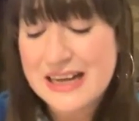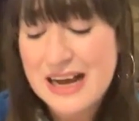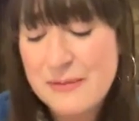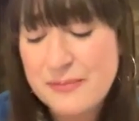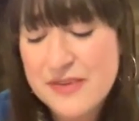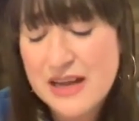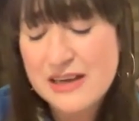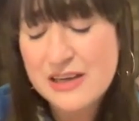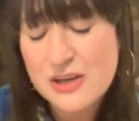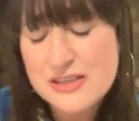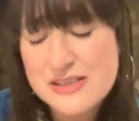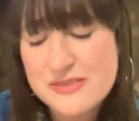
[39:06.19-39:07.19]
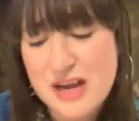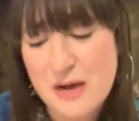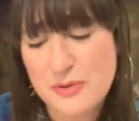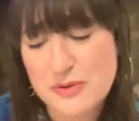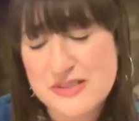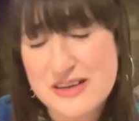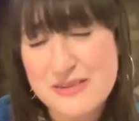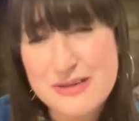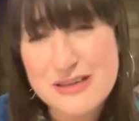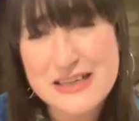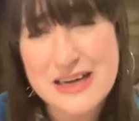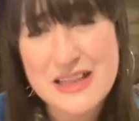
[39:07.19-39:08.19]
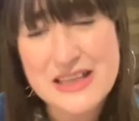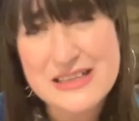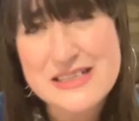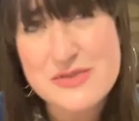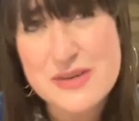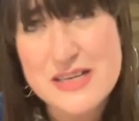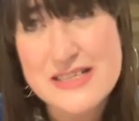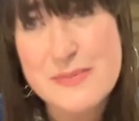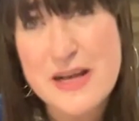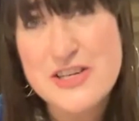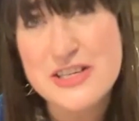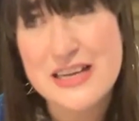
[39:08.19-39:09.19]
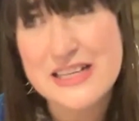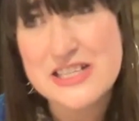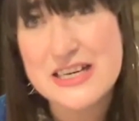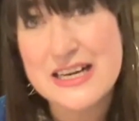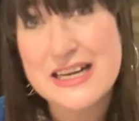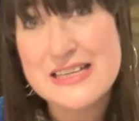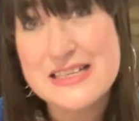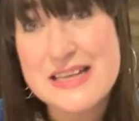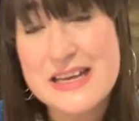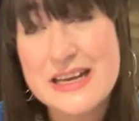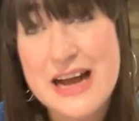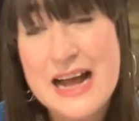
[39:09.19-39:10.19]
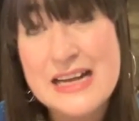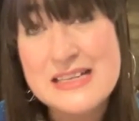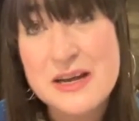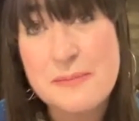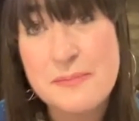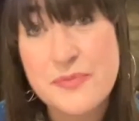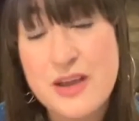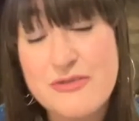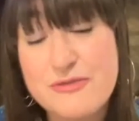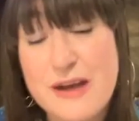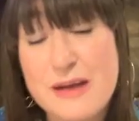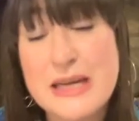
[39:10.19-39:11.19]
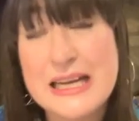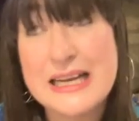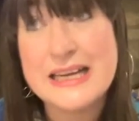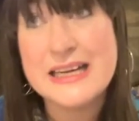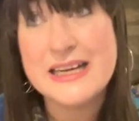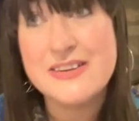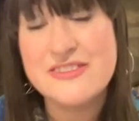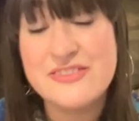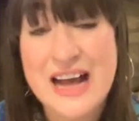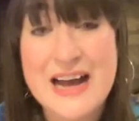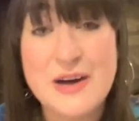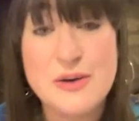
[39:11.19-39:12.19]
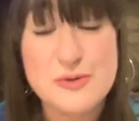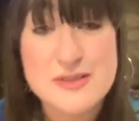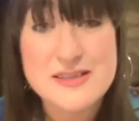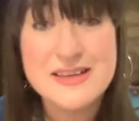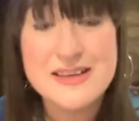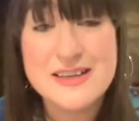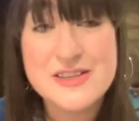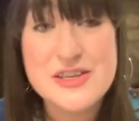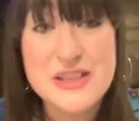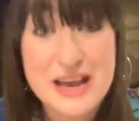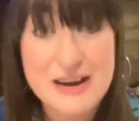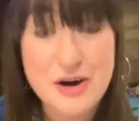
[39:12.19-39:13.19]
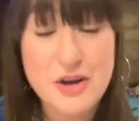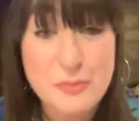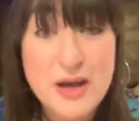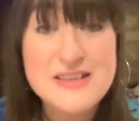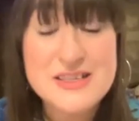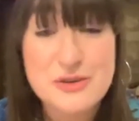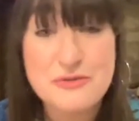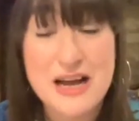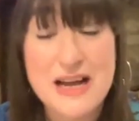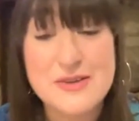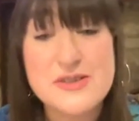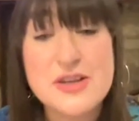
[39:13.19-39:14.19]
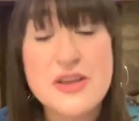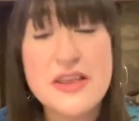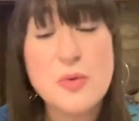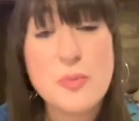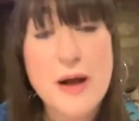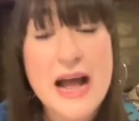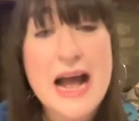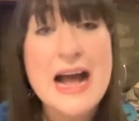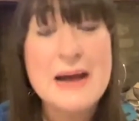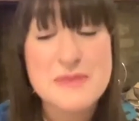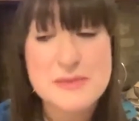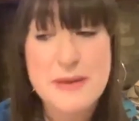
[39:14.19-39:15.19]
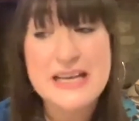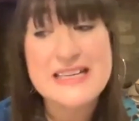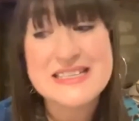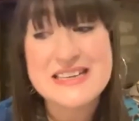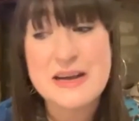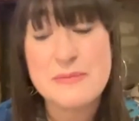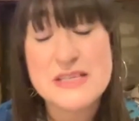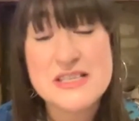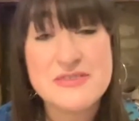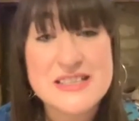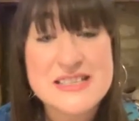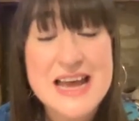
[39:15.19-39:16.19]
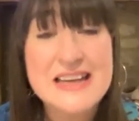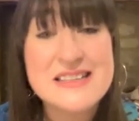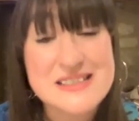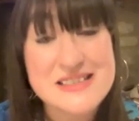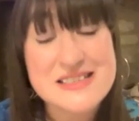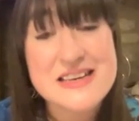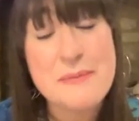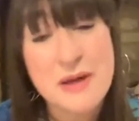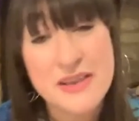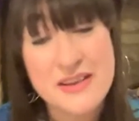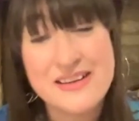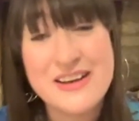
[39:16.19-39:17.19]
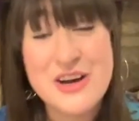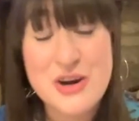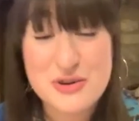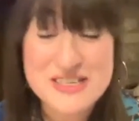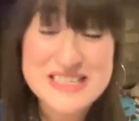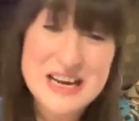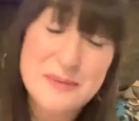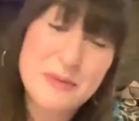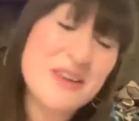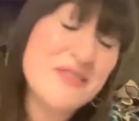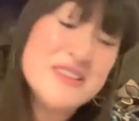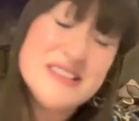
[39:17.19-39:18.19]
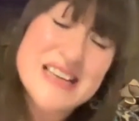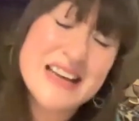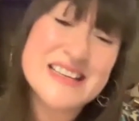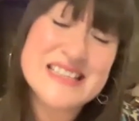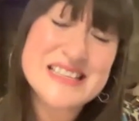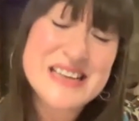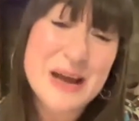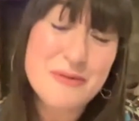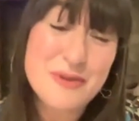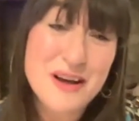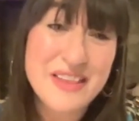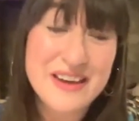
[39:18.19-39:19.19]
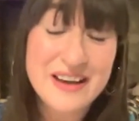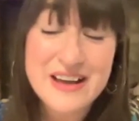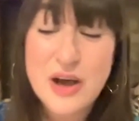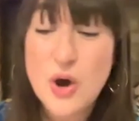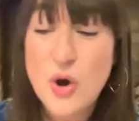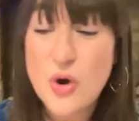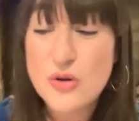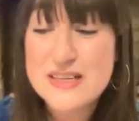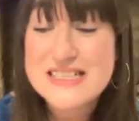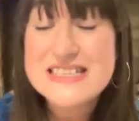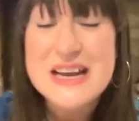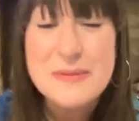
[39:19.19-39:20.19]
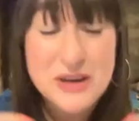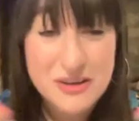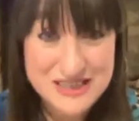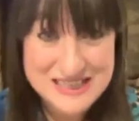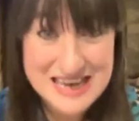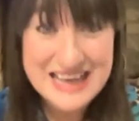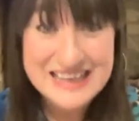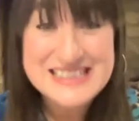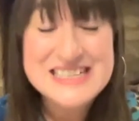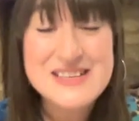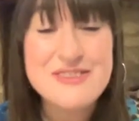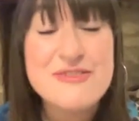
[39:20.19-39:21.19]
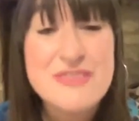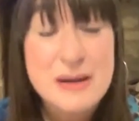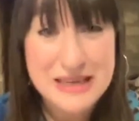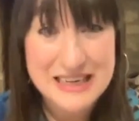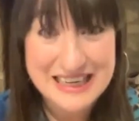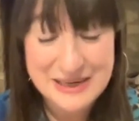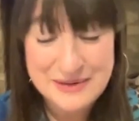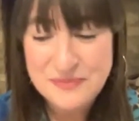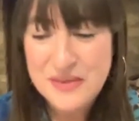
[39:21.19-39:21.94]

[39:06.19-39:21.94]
A lot of couples, and I think this is really special actually, is they add family vows to their own personal vows. So they will perhaps make a statement of intent as a stepmother, or a statement of intent as a stepfather, or a statement of intent as a family.